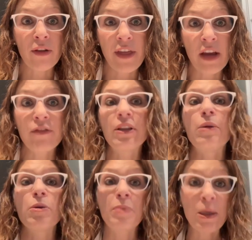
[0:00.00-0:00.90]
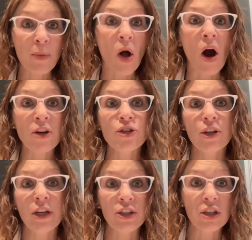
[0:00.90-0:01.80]
Thankfully, people are
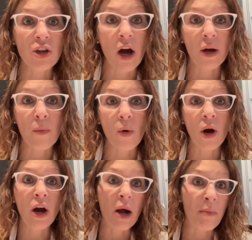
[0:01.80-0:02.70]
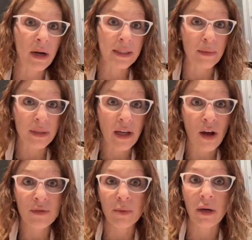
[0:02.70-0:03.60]
starting to talk more amongst
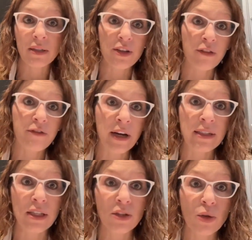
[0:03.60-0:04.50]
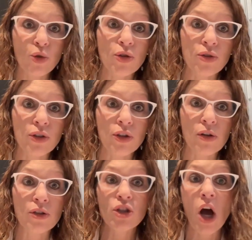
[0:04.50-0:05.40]
themselves, amongst their friends and social
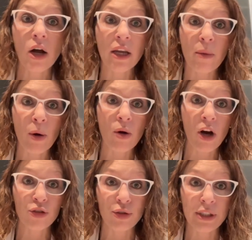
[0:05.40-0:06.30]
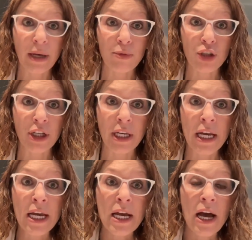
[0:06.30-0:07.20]
circles, talking about contraception
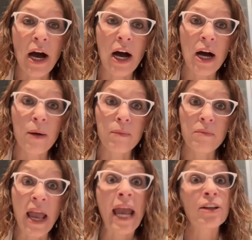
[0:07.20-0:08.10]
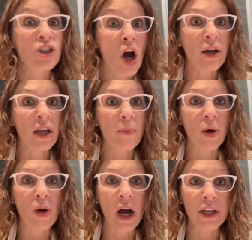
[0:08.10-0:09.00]
and talking
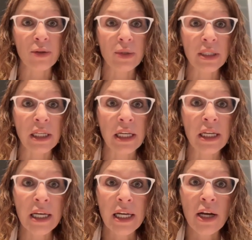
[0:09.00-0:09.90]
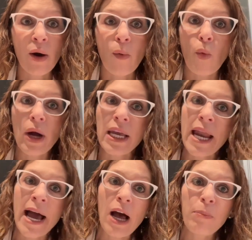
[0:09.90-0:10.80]
about IUC. What can
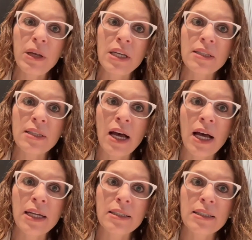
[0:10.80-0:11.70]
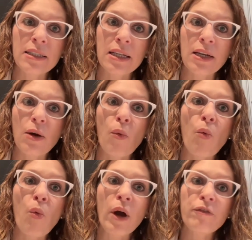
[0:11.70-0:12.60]
happen is that
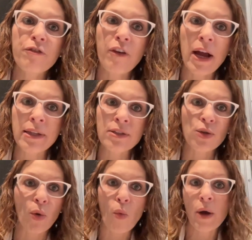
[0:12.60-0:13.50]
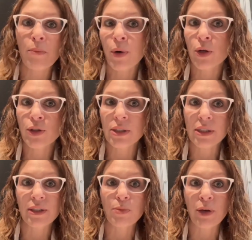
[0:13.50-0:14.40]
one friend's or one person's
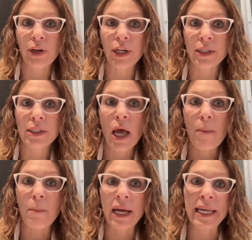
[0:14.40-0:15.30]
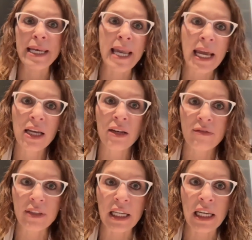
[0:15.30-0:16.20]
experience might
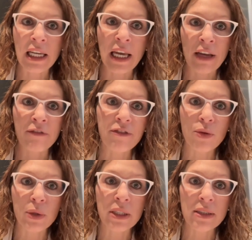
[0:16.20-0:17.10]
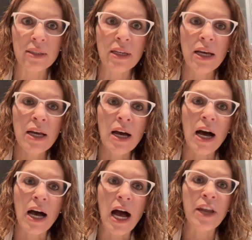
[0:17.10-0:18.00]
negatively influence
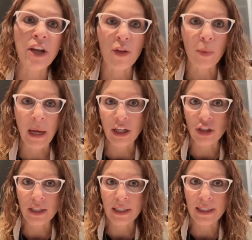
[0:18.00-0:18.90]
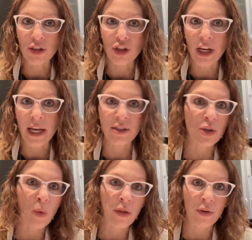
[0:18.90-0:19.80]
another patient's decision as
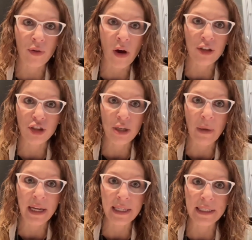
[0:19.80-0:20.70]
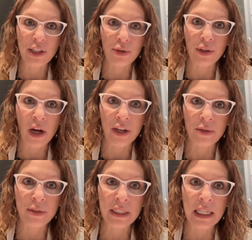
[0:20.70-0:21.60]
to whether or not she might consider an
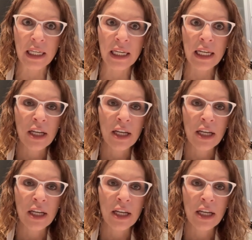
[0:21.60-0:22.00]
IUC.